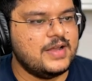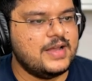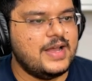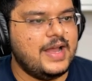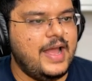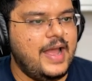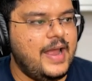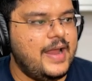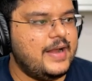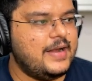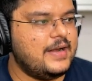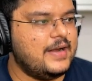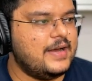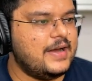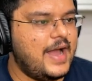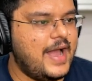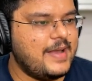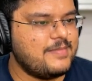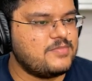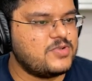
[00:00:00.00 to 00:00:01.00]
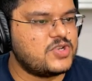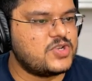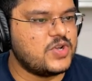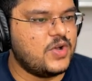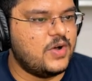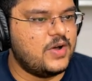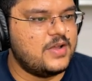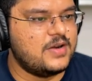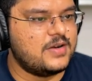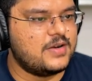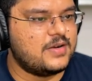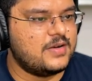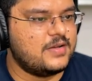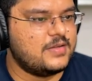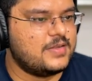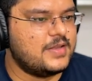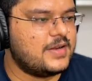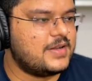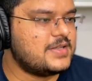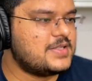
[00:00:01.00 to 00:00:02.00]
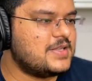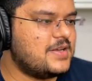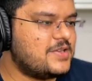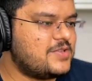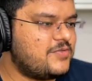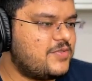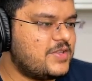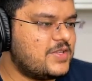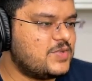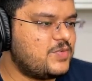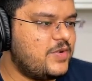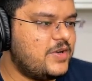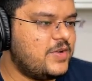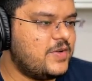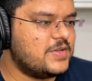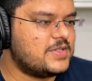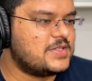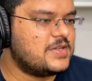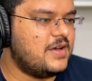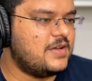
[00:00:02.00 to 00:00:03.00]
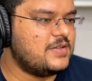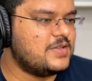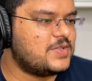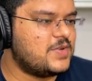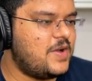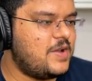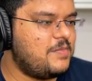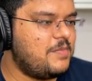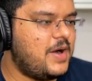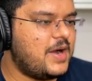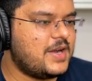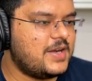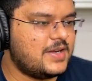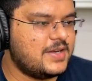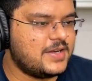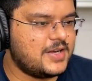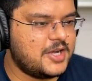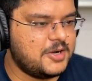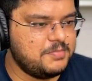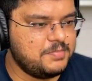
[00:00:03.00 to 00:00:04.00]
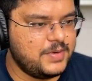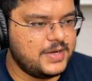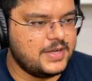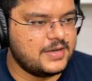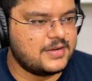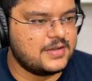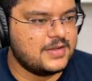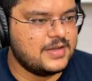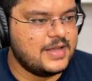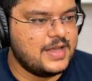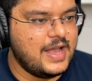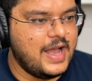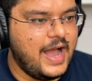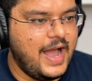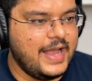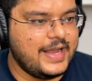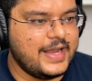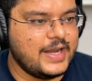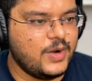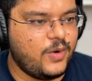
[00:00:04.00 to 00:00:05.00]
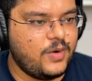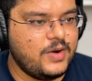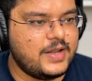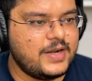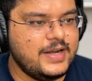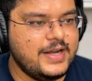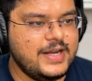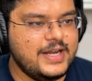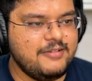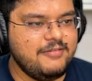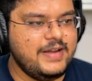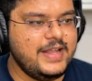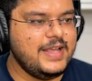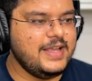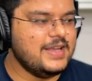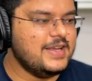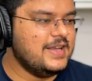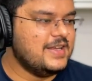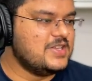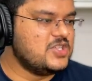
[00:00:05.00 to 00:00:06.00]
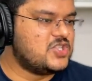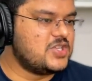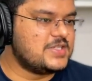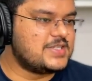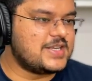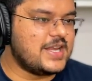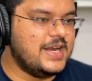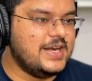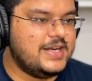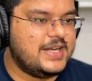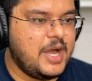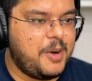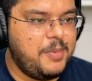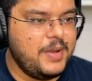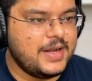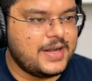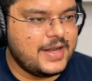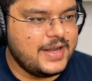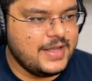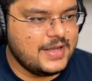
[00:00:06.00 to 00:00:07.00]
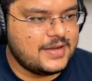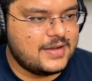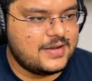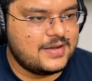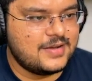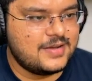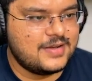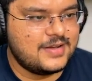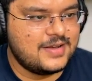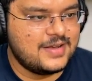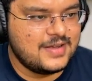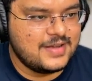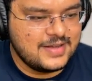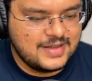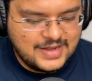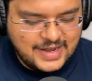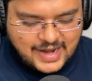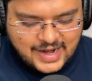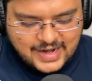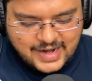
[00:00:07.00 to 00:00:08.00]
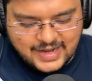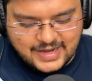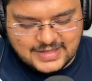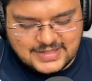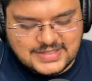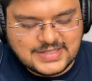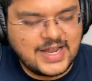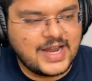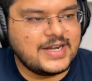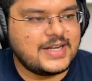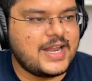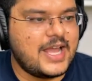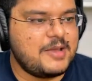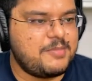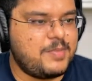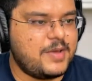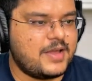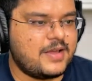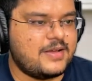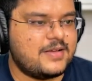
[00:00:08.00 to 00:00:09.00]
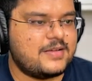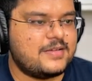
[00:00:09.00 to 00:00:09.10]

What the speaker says: And I'm sure the research for this video is done, so I'll mark it incomplete. I can alternatively just double click and I can start typing.